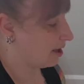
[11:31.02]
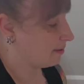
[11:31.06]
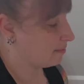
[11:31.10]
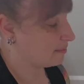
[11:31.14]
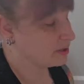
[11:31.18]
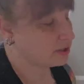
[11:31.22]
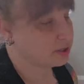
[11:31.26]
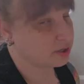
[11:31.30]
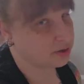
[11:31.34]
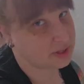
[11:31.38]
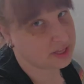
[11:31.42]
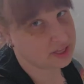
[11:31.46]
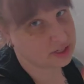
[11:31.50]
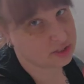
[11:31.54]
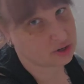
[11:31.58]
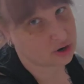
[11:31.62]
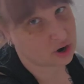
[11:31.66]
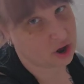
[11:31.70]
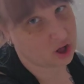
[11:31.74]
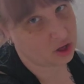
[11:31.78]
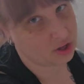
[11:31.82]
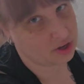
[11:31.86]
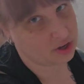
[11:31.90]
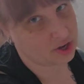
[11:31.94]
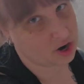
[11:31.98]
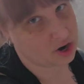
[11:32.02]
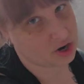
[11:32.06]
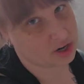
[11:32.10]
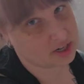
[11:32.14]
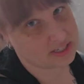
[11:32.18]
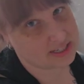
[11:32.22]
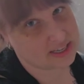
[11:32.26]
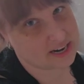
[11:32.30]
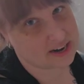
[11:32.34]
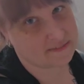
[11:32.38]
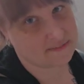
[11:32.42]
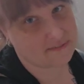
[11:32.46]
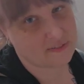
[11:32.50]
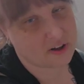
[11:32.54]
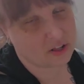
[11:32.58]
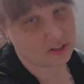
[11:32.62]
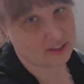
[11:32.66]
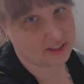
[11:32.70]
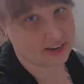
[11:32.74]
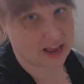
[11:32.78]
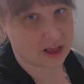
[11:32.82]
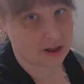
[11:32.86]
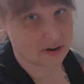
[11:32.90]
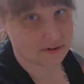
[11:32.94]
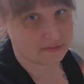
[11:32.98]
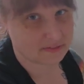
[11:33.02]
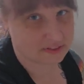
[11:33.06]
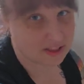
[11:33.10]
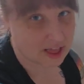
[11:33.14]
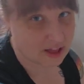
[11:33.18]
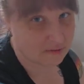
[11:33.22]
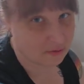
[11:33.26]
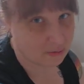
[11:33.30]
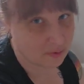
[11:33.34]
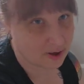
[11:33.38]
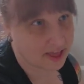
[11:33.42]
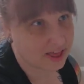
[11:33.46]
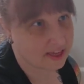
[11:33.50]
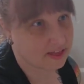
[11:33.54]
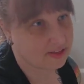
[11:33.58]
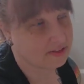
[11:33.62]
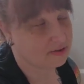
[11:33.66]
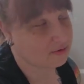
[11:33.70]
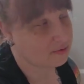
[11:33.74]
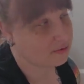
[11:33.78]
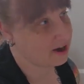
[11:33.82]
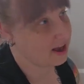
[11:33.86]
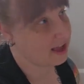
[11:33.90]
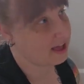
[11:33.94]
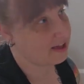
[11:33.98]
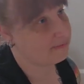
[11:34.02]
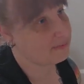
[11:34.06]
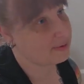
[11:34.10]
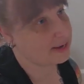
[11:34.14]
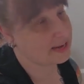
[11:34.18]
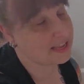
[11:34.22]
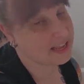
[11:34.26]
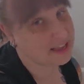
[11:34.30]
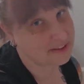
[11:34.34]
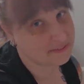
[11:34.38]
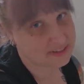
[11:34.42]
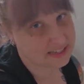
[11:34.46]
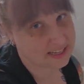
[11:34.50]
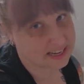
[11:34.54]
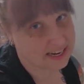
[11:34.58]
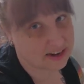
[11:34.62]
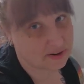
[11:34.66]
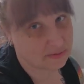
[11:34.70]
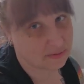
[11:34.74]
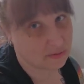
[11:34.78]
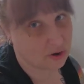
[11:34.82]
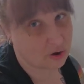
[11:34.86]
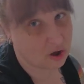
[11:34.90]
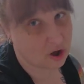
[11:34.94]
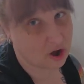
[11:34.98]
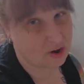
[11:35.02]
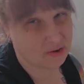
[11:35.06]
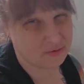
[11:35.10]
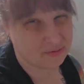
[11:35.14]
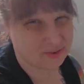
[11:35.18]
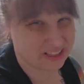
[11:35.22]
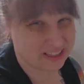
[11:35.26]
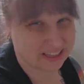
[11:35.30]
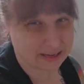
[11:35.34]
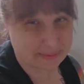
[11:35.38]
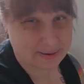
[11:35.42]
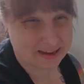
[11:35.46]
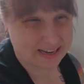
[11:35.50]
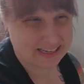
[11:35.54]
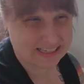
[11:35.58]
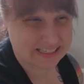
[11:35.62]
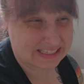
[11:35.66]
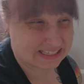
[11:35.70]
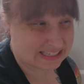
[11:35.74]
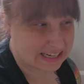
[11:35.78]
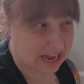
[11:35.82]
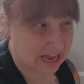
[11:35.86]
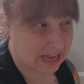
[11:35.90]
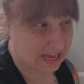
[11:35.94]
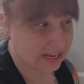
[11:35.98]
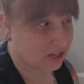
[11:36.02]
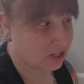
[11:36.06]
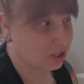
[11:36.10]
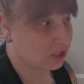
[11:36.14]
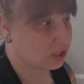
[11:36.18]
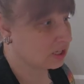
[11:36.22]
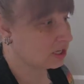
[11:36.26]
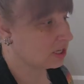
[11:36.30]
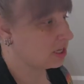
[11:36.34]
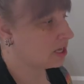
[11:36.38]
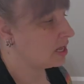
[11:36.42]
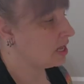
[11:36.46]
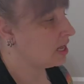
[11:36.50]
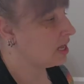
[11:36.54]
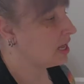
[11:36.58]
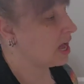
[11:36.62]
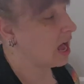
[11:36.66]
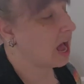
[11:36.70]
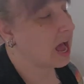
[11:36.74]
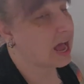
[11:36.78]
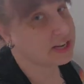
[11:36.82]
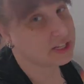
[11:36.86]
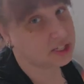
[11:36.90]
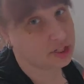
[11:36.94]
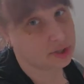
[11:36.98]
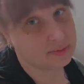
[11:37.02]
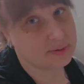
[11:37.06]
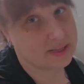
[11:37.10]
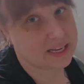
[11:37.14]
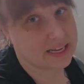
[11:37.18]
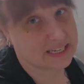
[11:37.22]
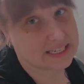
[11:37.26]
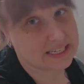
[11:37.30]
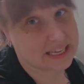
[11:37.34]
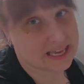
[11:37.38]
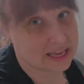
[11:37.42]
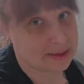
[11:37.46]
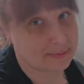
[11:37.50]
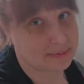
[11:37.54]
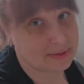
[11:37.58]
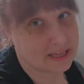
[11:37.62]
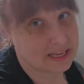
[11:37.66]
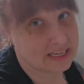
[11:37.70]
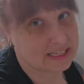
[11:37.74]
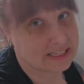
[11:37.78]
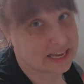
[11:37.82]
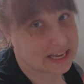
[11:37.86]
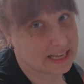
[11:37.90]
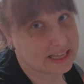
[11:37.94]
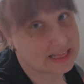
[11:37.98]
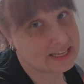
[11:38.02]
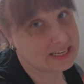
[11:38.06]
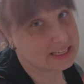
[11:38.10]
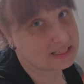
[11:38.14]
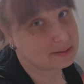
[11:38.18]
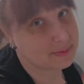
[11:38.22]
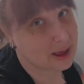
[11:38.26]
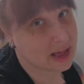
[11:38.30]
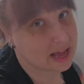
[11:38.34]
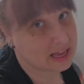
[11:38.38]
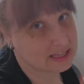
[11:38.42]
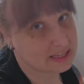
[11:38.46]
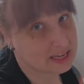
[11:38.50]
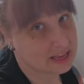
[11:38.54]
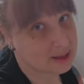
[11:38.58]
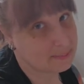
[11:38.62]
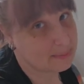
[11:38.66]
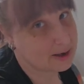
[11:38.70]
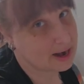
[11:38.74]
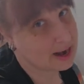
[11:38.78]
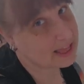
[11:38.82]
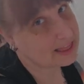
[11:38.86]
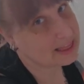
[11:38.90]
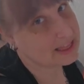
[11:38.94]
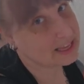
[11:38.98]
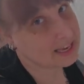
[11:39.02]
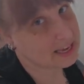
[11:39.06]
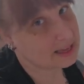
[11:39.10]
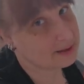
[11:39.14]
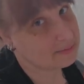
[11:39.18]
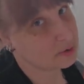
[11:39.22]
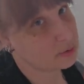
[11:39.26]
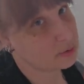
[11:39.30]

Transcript: So these are all yarns that I've fallen out of love with or have been gifted and aren't really my style. I do plan to keep these in this basket, but I think I'm